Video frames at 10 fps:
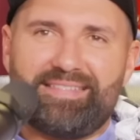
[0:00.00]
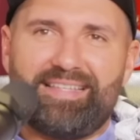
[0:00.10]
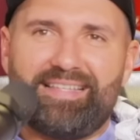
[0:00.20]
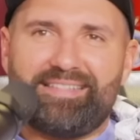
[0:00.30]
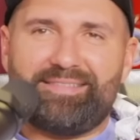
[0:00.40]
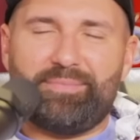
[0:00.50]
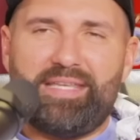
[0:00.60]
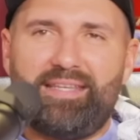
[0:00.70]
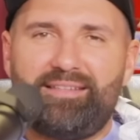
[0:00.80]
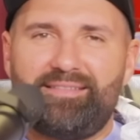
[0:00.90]
it was that's
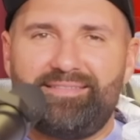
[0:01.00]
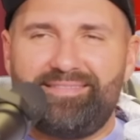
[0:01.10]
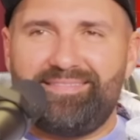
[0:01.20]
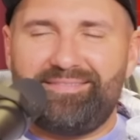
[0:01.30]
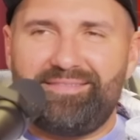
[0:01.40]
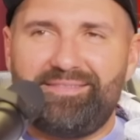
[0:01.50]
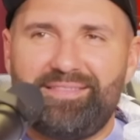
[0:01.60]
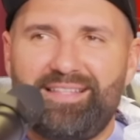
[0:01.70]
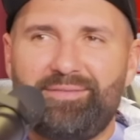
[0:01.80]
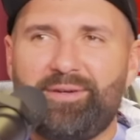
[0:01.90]
ripping the glove. Up,
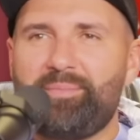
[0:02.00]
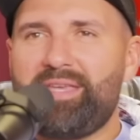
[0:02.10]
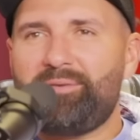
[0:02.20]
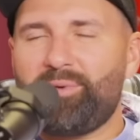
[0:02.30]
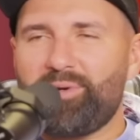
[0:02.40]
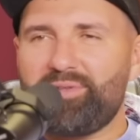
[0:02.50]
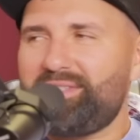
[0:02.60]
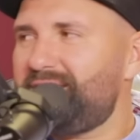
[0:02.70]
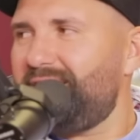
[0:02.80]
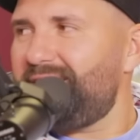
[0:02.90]
Live in a mean up. world
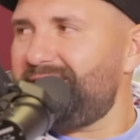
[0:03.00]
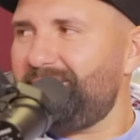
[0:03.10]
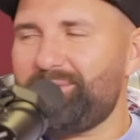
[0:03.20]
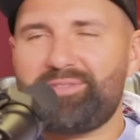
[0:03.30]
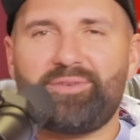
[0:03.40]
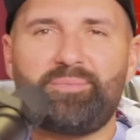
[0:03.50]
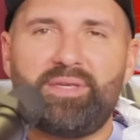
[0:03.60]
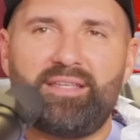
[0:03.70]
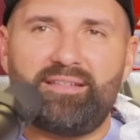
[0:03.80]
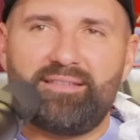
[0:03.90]
these days. Everyone's so mean.